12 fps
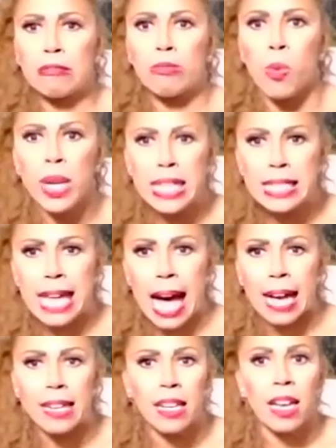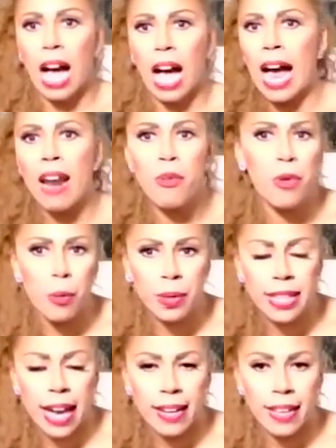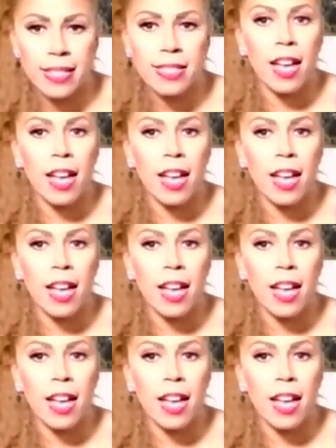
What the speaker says: what is that? I don't know what that is.